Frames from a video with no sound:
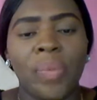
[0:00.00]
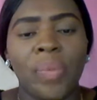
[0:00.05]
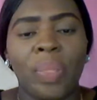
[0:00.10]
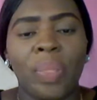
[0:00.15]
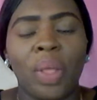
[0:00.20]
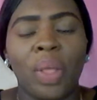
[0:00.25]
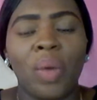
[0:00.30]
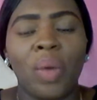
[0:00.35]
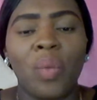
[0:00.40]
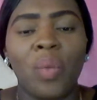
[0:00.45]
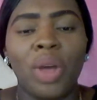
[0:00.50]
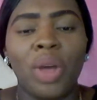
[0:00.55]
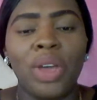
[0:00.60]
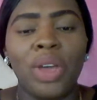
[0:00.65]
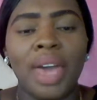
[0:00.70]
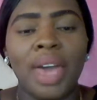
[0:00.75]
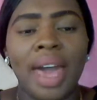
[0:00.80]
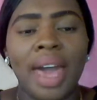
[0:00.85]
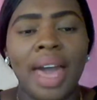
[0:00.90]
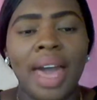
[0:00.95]
when you
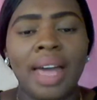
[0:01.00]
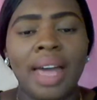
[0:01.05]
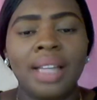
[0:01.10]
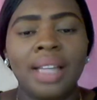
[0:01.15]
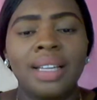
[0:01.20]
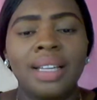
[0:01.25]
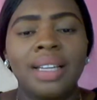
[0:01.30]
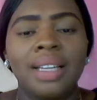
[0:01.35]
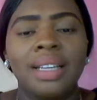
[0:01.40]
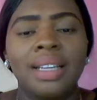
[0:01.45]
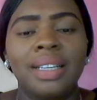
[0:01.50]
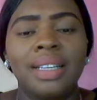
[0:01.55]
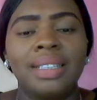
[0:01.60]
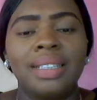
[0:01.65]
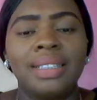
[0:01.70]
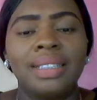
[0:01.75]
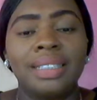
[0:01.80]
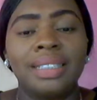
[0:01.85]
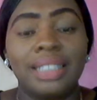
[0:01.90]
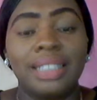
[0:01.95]
hear
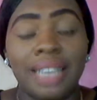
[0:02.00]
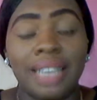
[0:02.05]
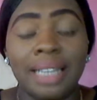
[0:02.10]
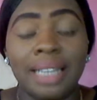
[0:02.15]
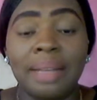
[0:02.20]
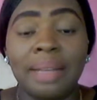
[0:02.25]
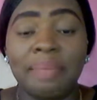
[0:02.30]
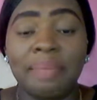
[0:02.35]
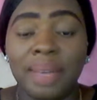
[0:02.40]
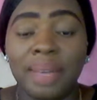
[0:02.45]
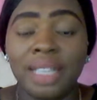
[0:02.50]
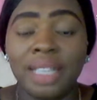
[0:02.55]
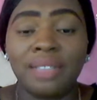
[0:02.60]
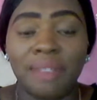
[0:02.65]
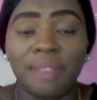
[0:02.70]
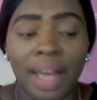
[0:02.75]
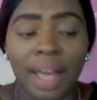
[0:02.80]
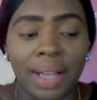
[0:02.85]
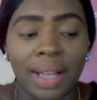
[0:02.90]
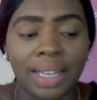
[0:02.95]
gender-based
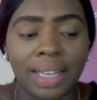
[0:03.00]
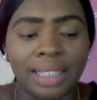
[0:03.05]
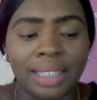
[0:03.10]
violence,